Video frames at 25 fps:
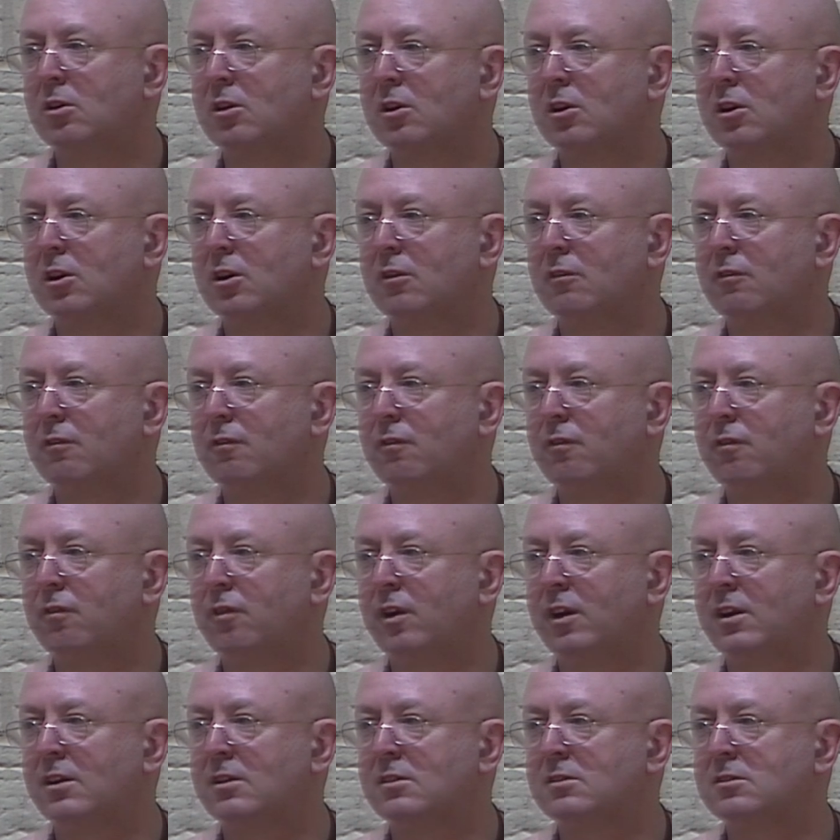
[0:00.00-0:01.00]
can
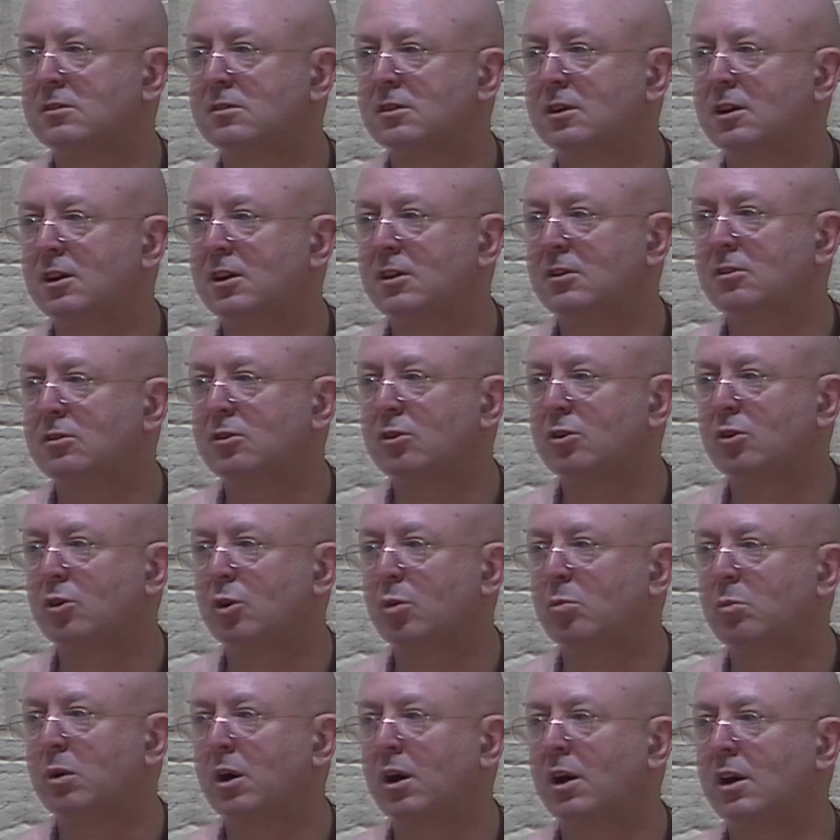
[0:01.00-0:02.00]
fit into your
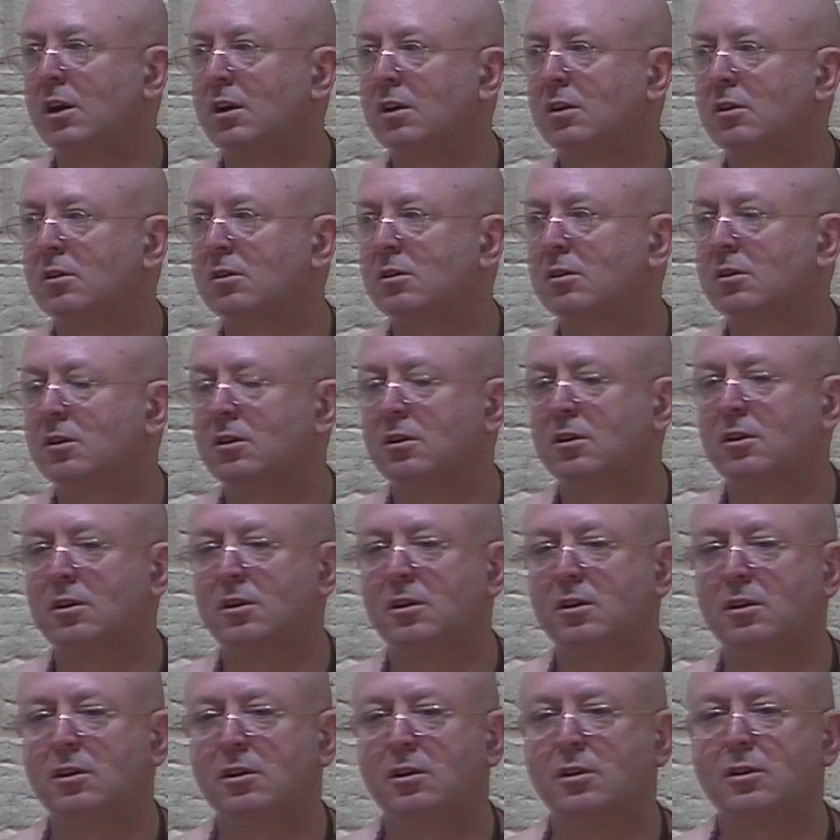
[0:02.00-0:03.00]
mind.
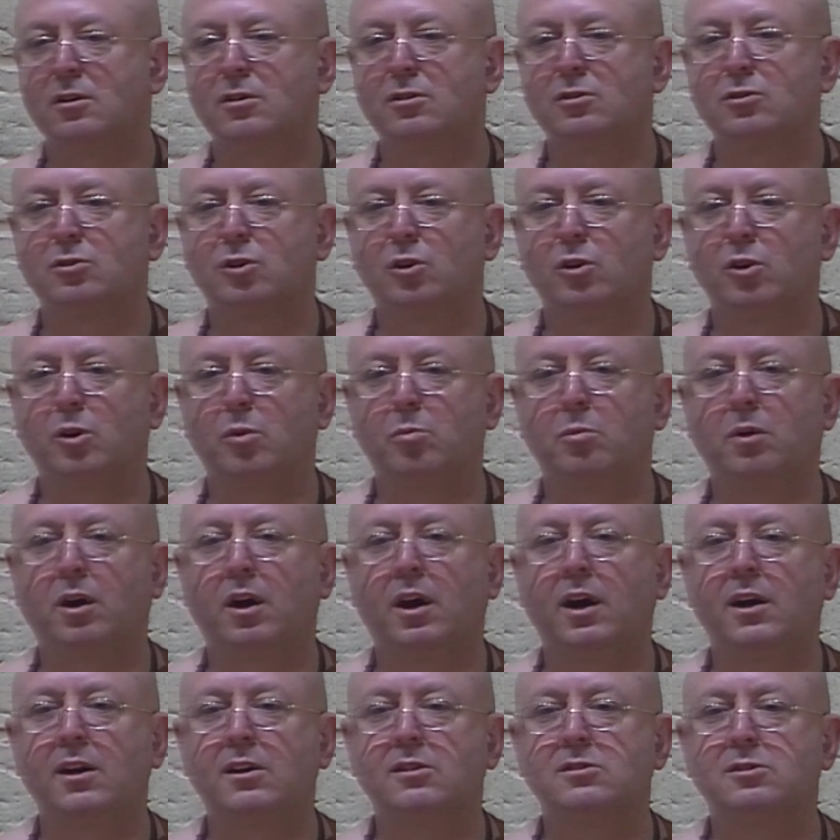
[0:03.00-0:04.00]
So your
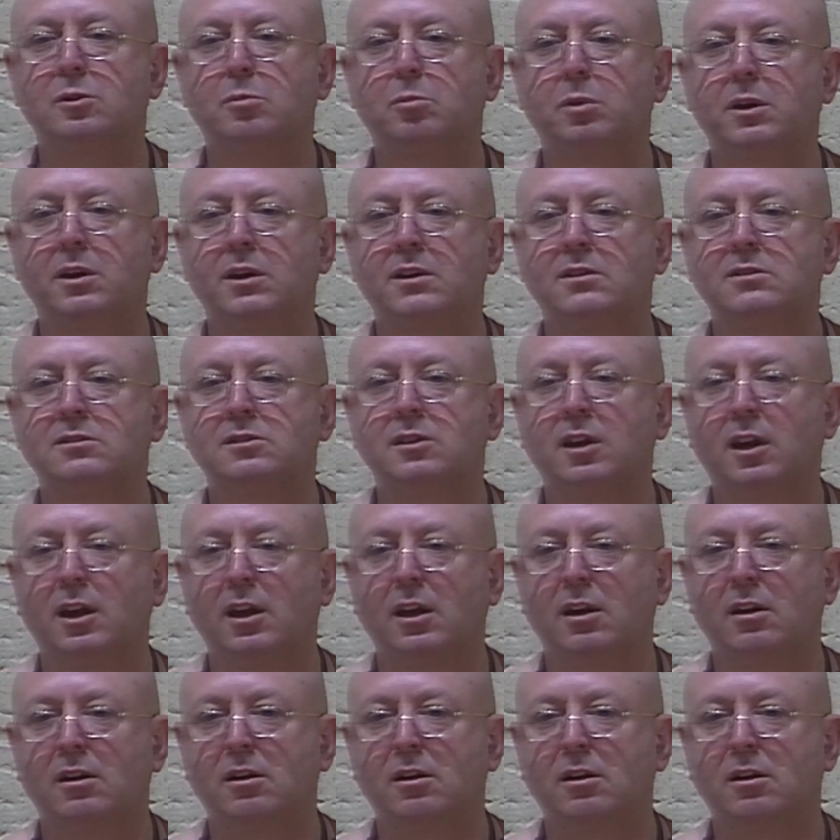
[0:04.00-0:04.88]
mind is the biggest thing.